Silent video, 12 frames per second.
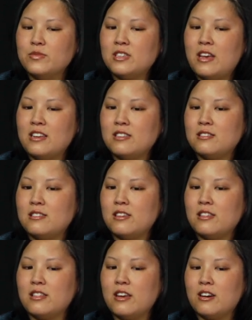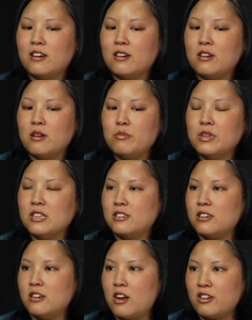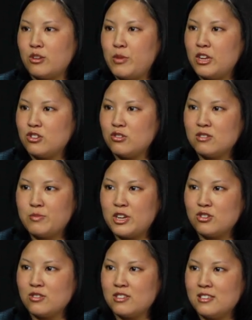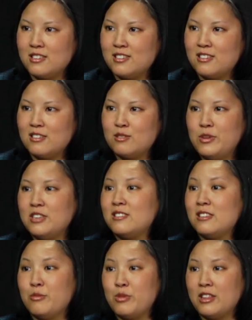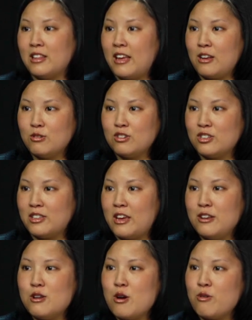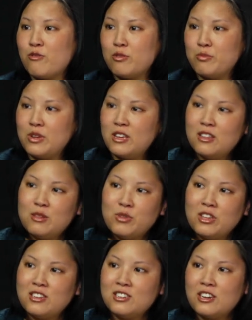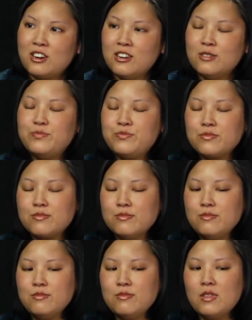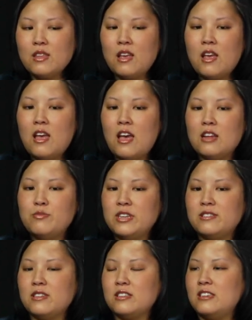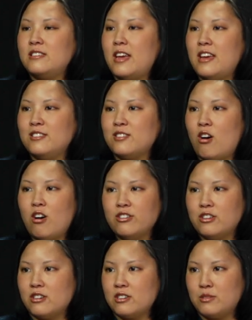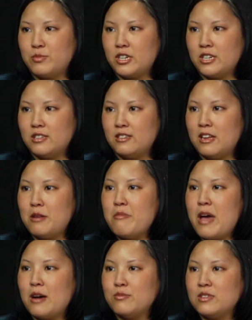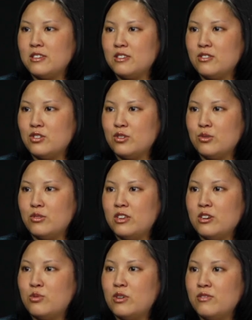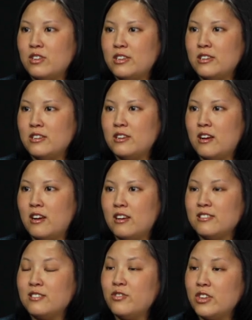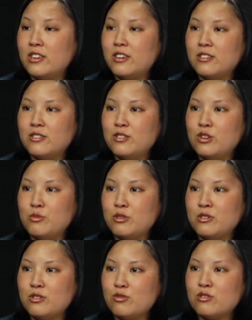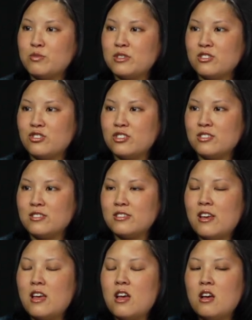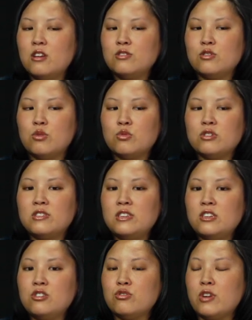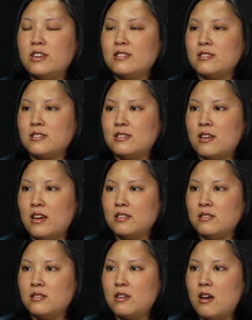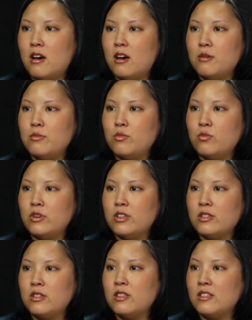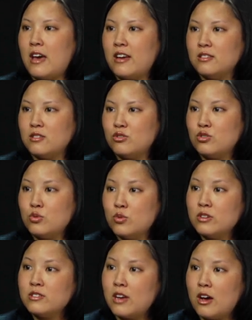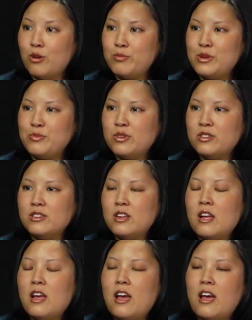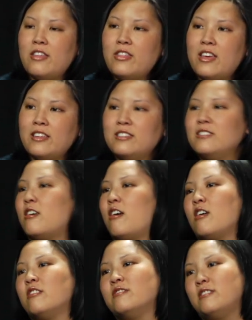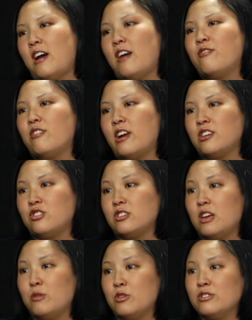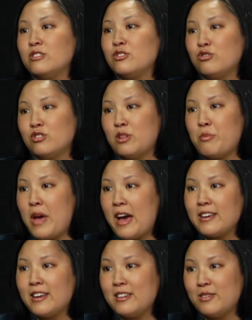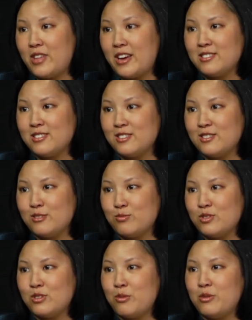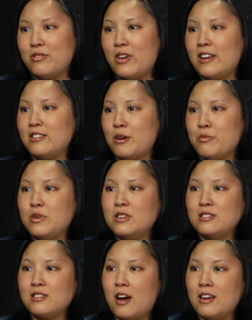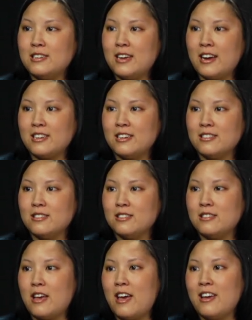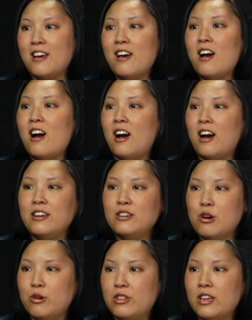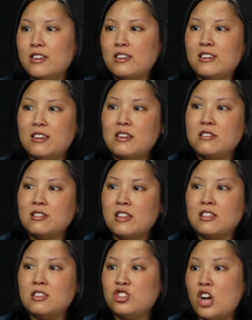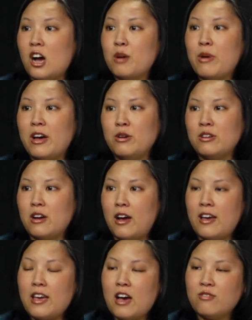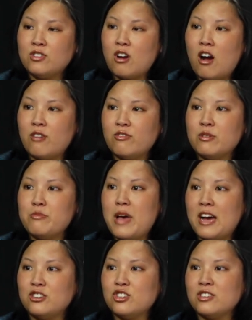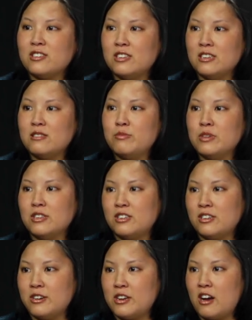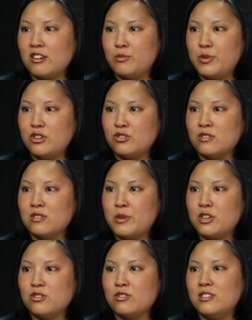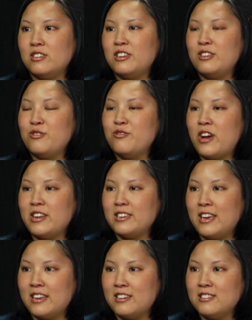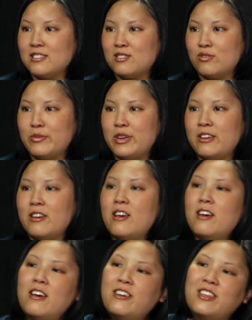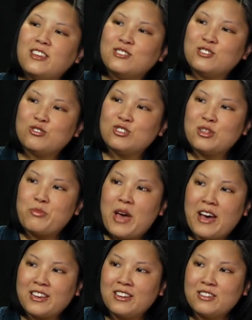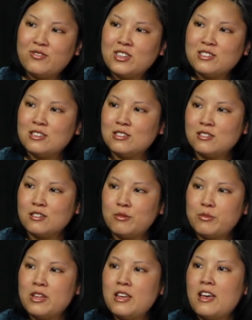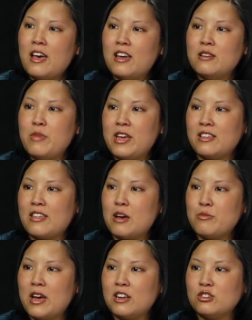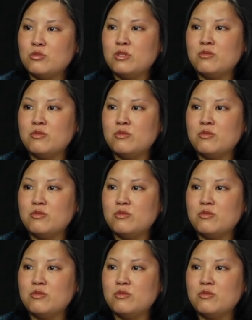takes their military occupational specialties, speaks to them in the language that they know from being in the military, and basically takes all their experience and maps it to the equivalent civilian human resource positions. So we're seeing great success with that as a tool to help people. And then our staff are actually able to search the back end of that system. So we've had companies contact us and say, I know that the job I have to offer matches this military occupational specialty. Can you find candidates for me? They can search the back end of this system and make that match. And